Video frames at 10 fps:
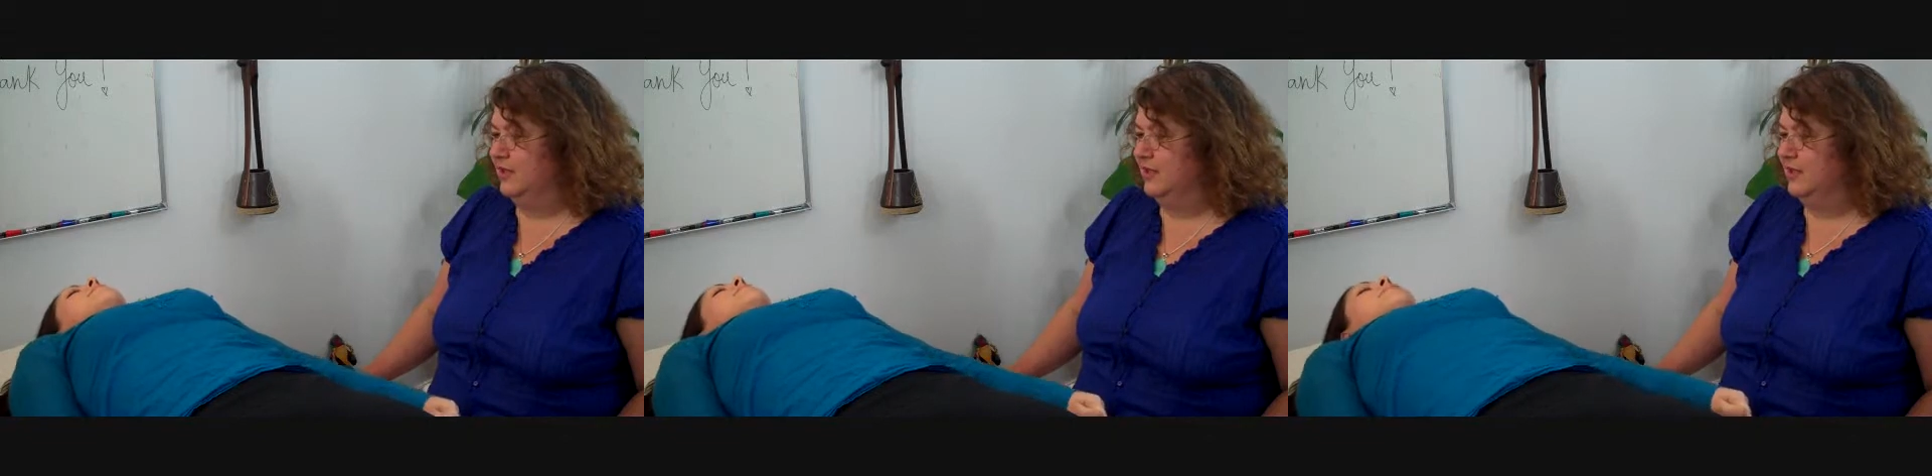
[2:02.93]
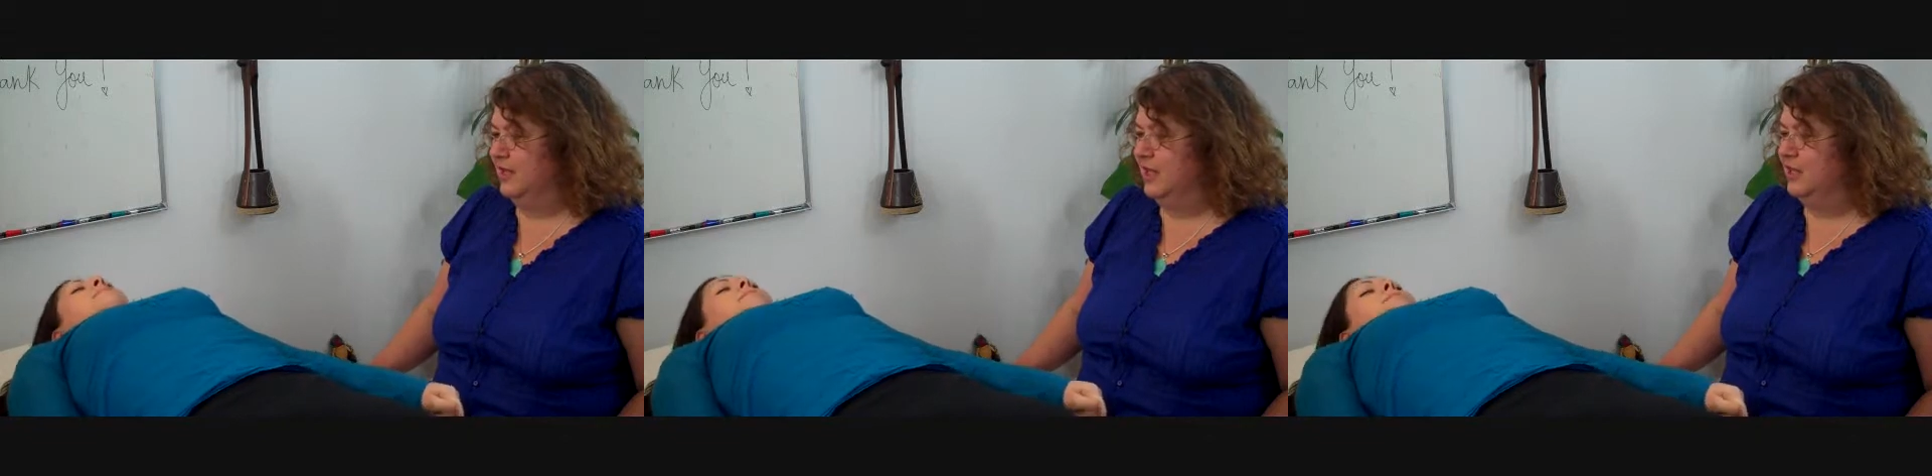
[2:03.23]

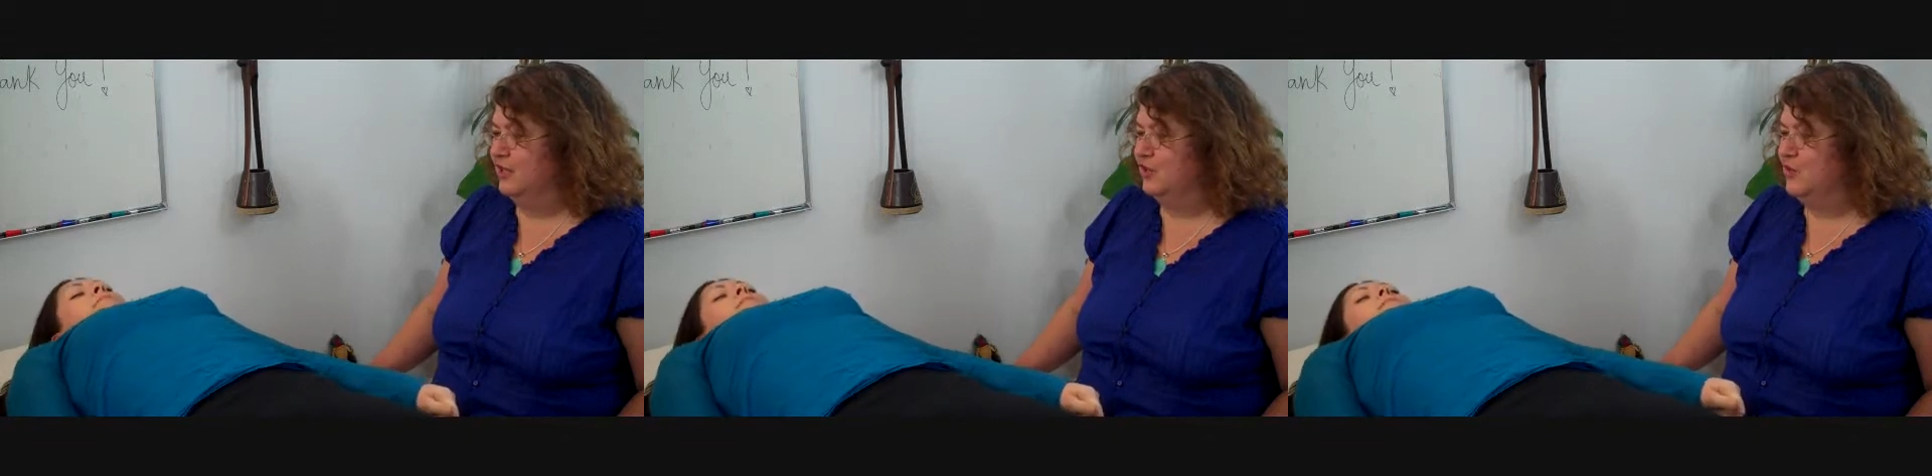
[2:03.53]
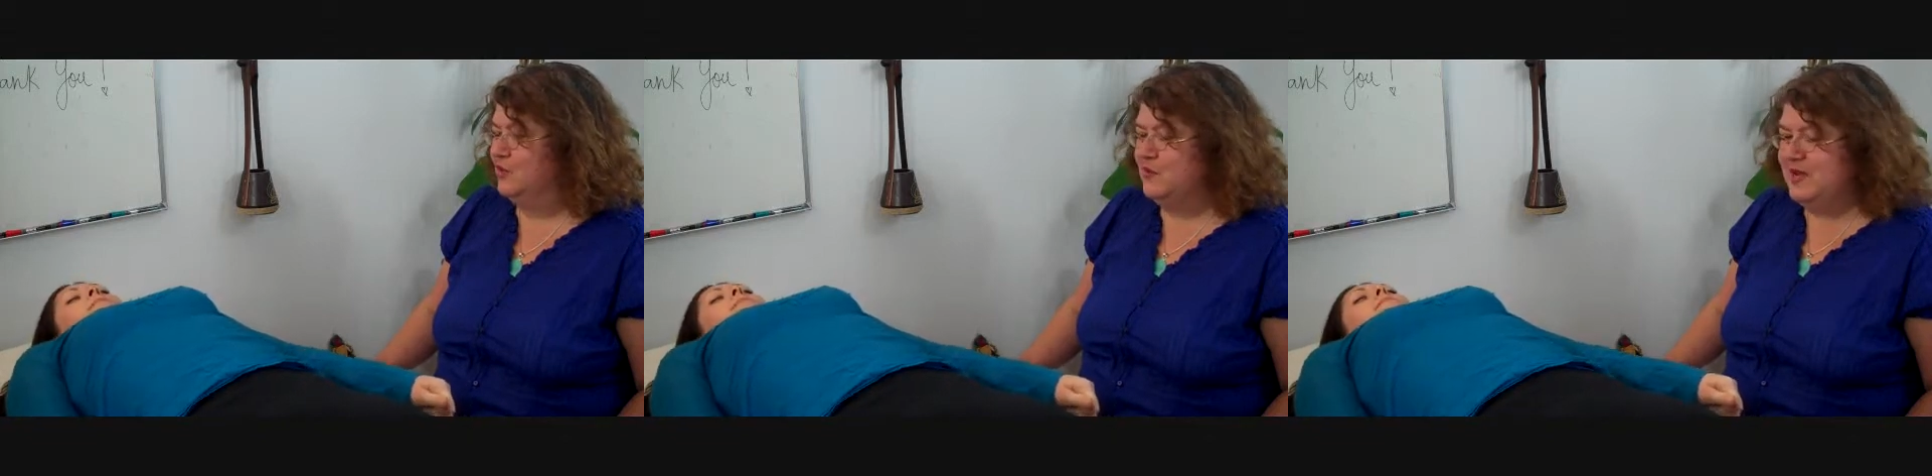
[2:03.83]
just
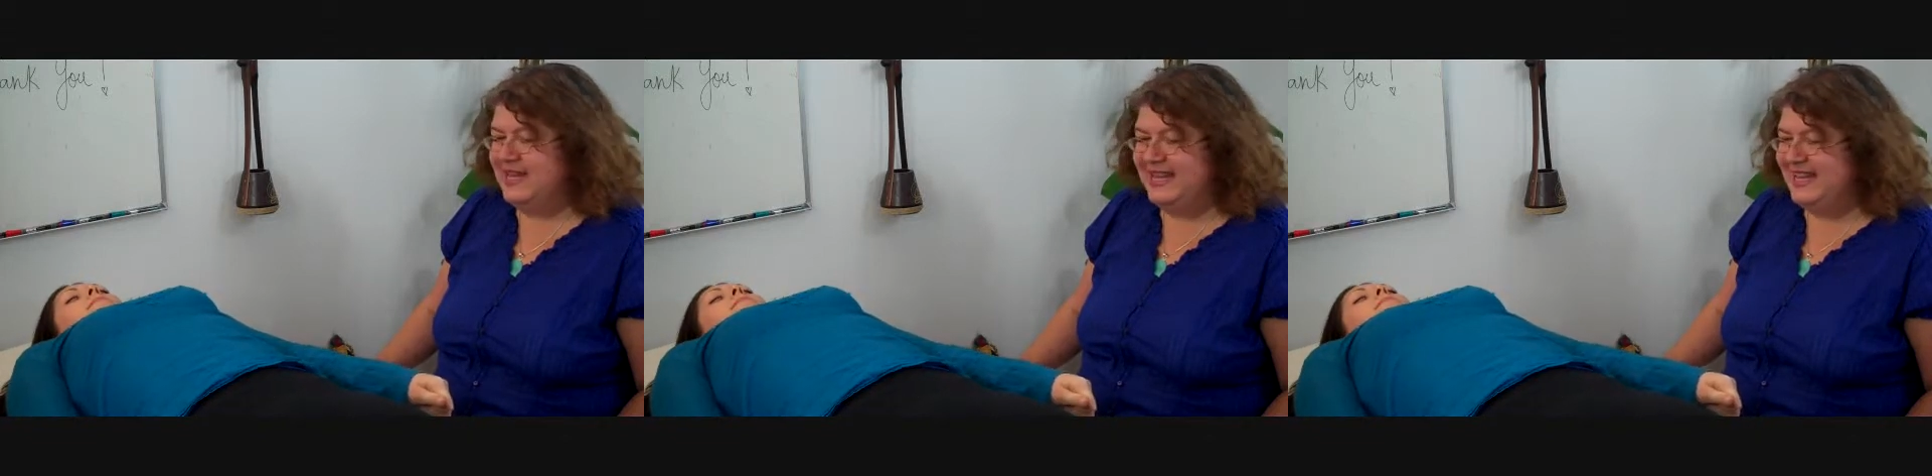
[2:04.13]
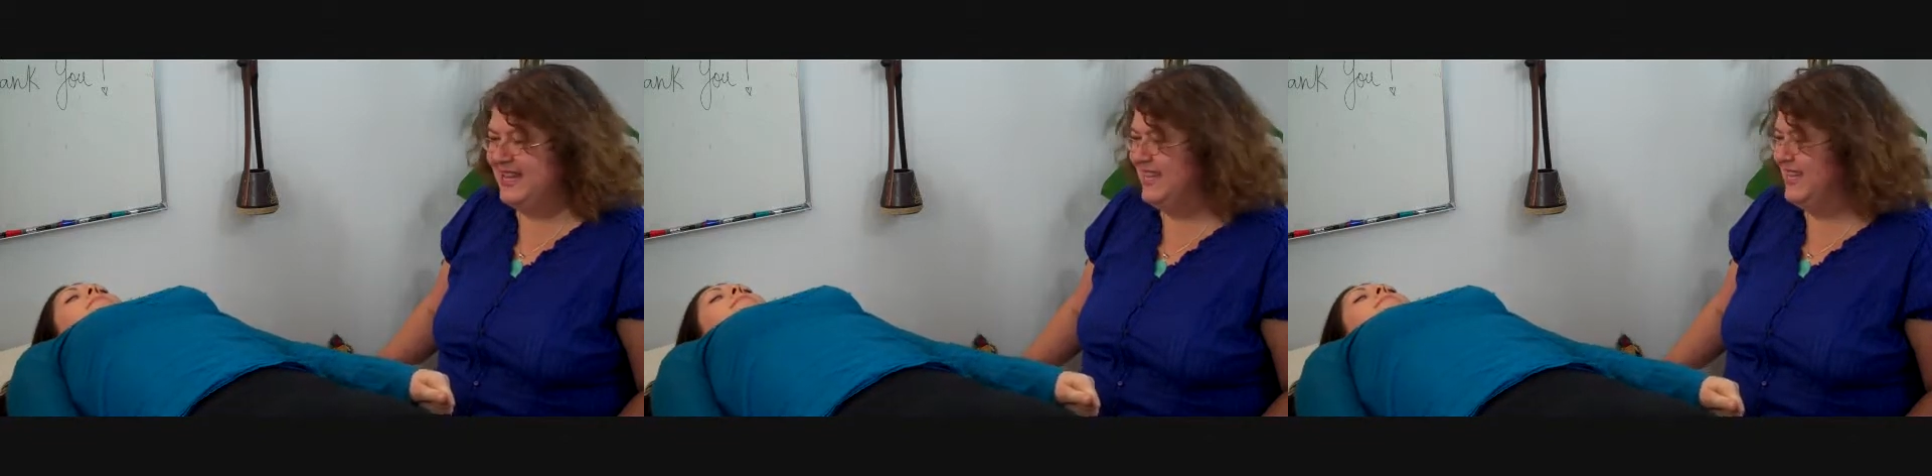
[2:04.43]

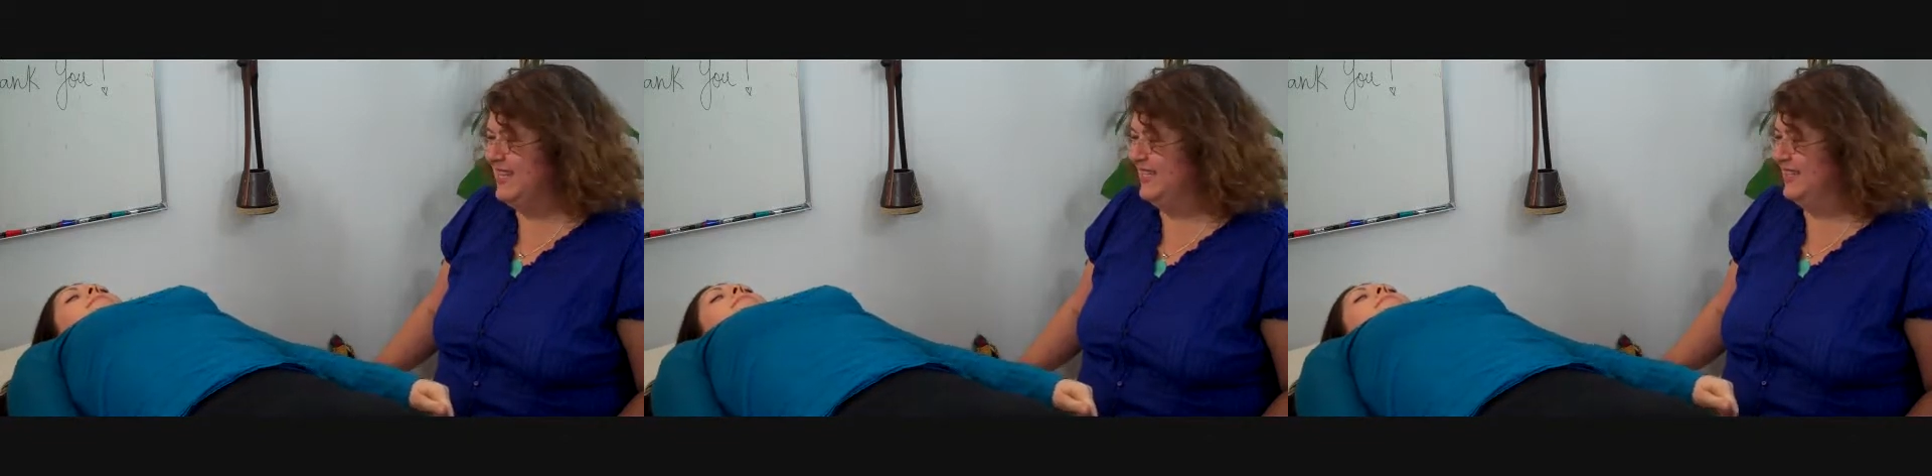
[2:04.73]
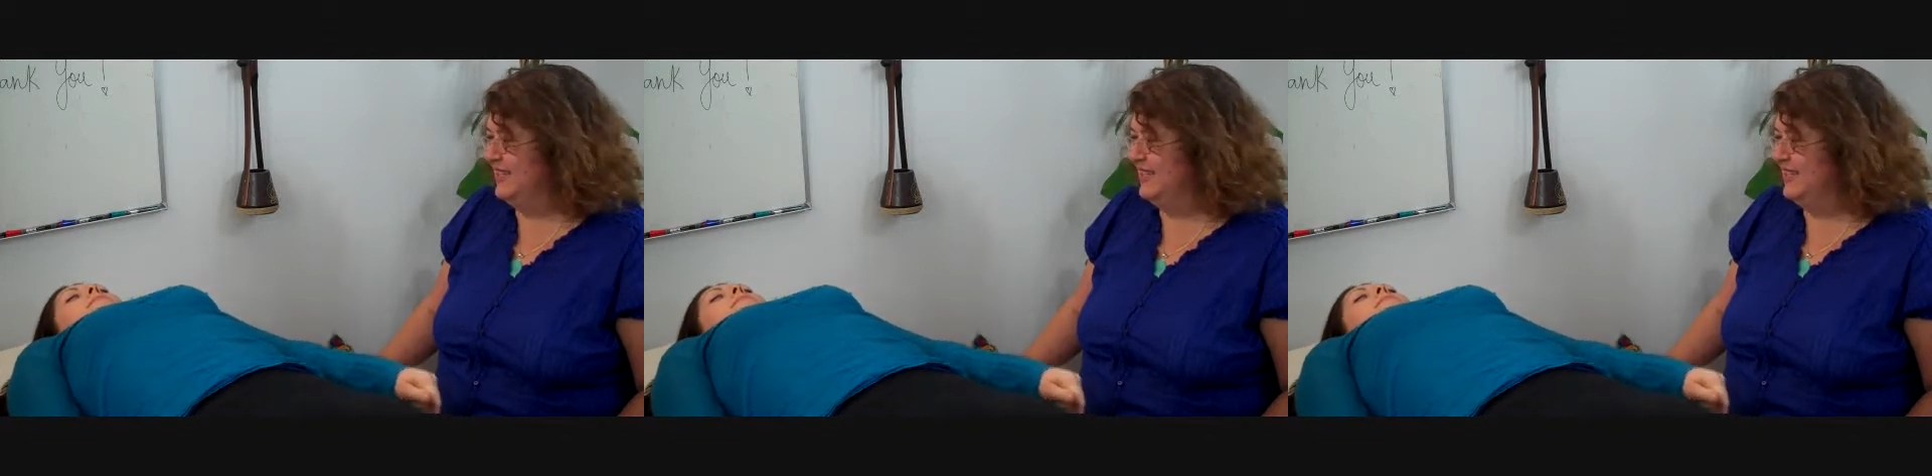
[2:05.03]
squeeze